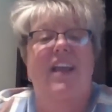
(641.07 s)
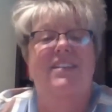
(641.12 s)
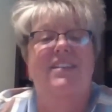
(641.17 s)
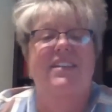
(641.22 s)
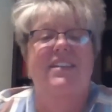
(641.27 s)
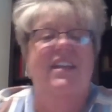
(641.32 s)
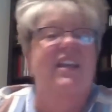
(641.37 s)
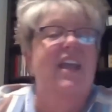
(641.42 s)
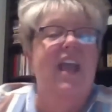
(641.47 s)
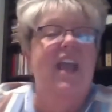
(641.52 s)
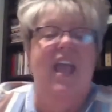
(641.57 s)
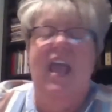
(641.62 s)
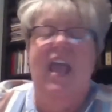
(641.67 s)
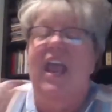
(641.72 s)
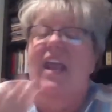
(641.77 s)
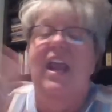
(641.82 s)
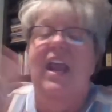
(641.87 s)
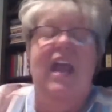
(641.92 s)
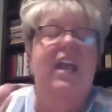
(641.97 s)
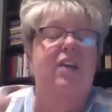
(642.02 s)
and
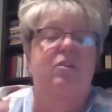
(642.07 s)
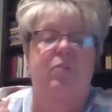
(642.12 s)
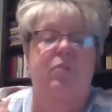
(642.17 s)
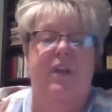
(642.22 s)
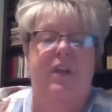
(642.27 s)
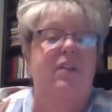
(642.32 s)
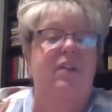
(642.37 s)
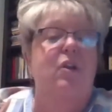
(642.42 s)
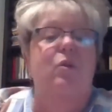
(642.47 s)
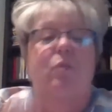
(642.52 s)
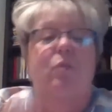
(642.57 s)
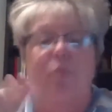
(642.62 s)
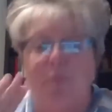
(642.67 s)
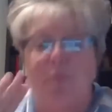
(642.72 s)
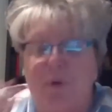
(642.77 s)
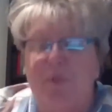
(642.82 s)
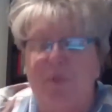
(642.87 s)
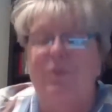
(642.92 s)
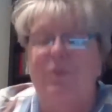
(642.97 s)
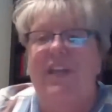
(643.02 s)
I agree,
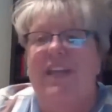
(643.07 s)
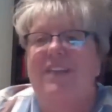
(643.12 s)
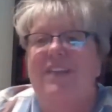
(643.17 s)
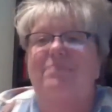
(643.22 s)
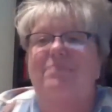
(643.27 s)
routine.